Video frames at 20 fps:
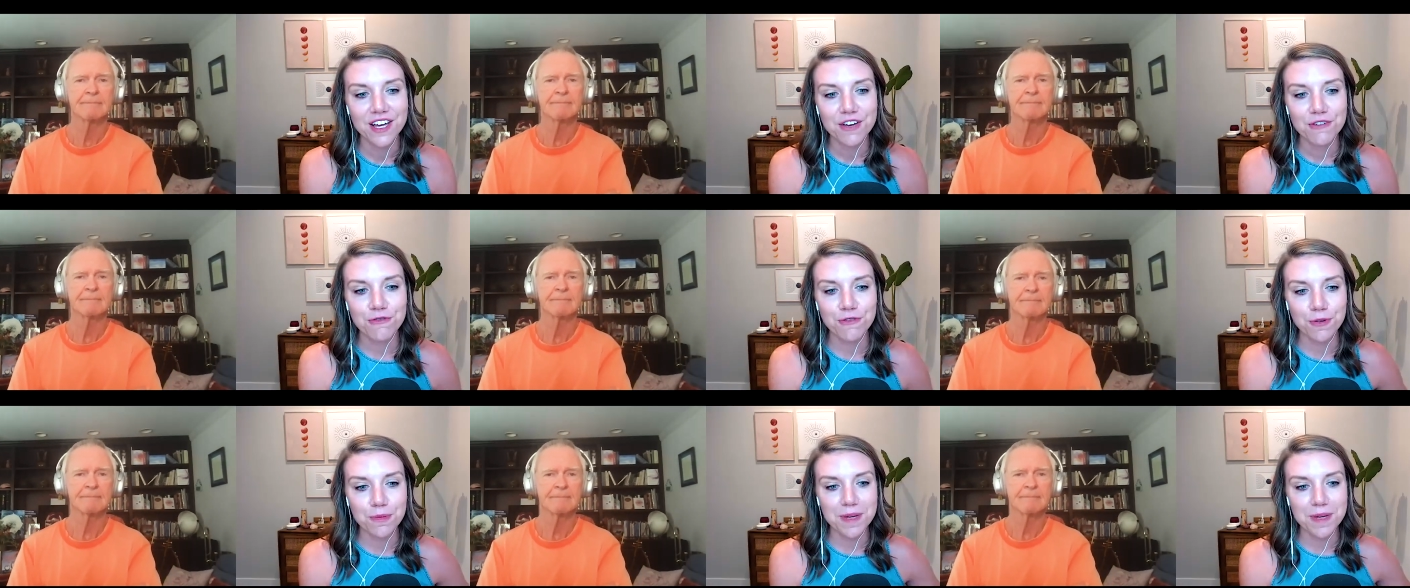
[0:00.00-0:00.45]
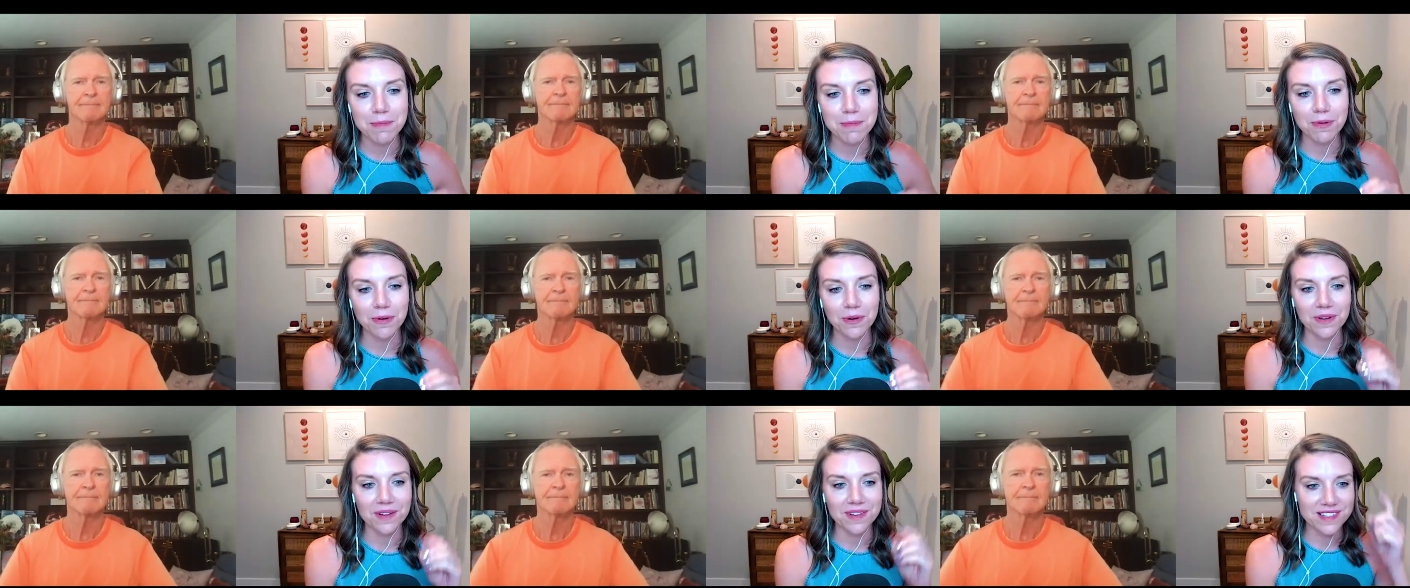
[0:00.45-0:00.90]
Speaker 1: for
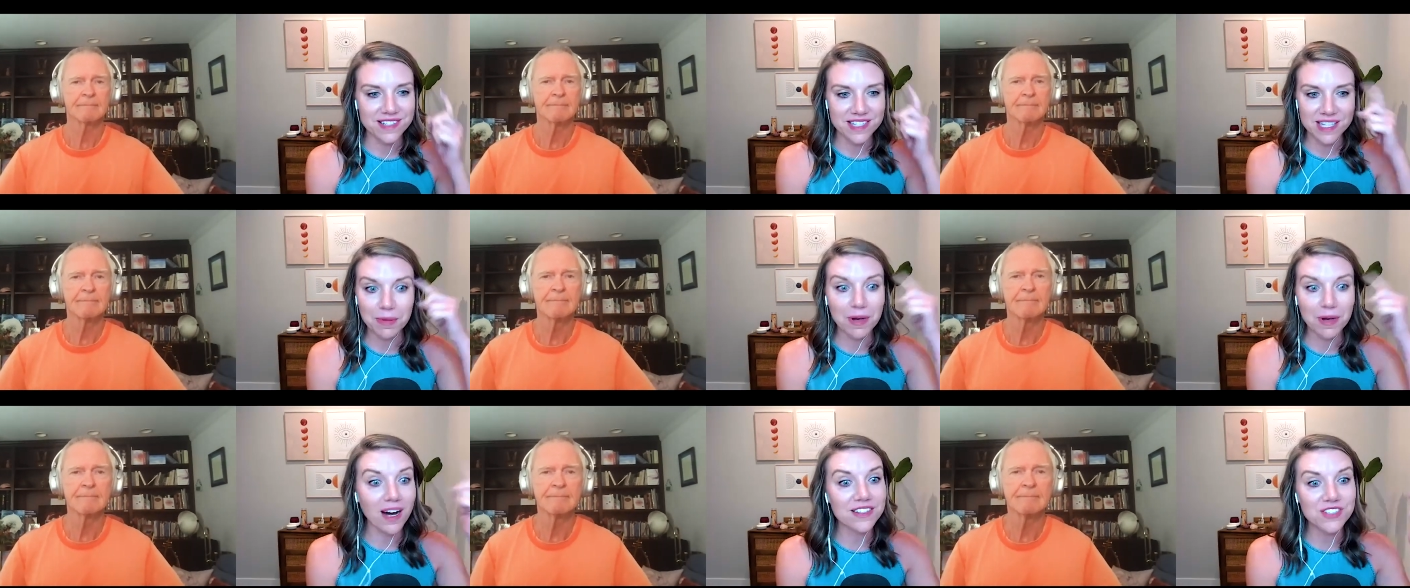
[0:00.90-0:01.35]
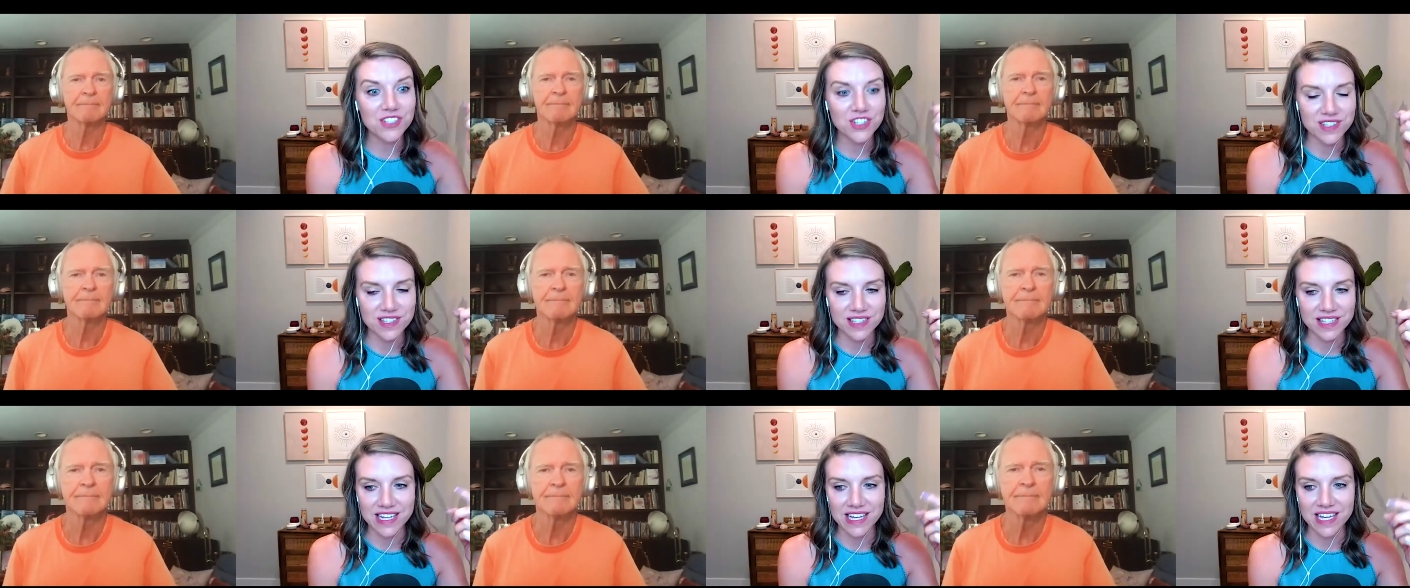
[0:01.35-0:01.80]
people
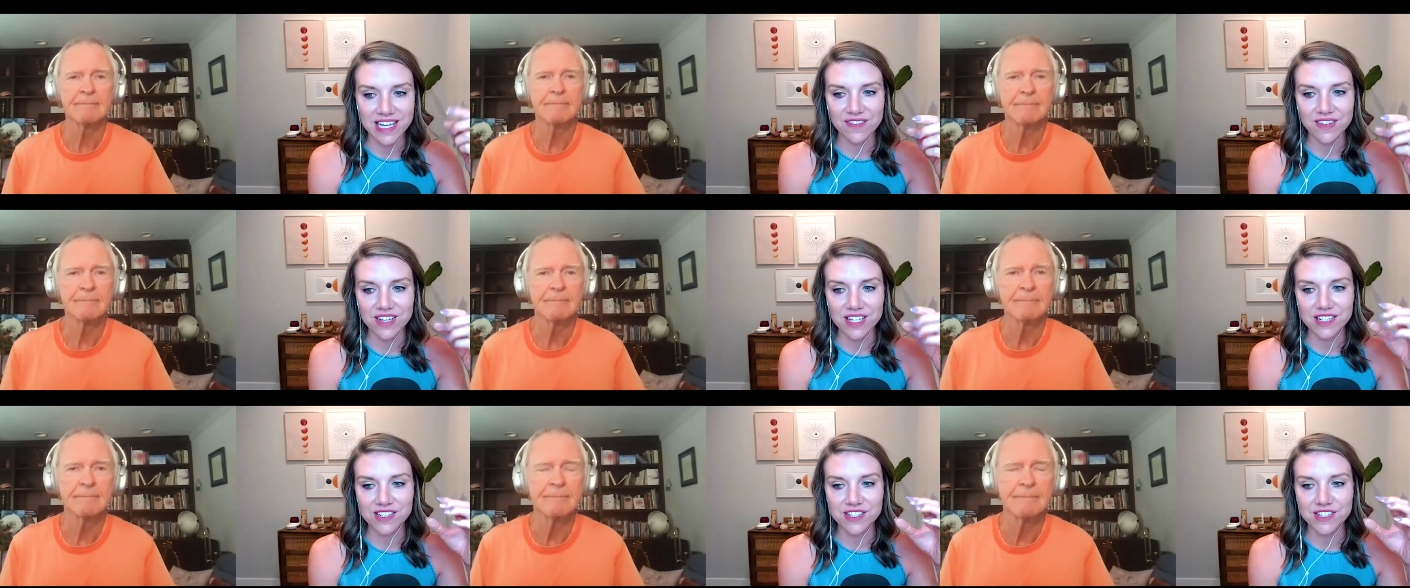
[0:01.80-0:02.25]
subconsciously even